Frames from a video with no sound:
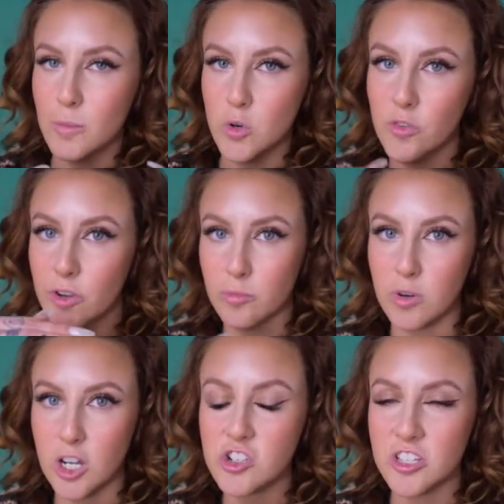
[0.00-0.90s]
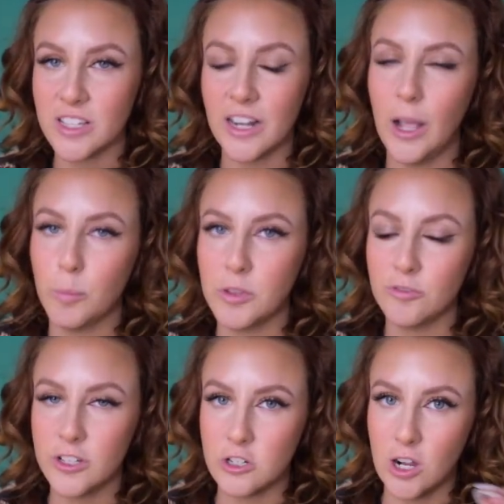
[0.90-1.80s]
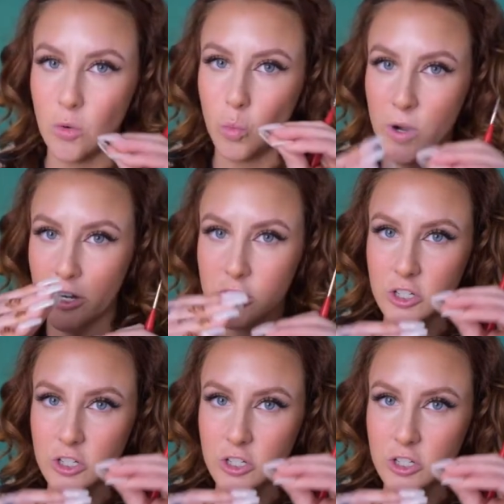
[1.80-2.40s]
move your brush is going to help you figure out where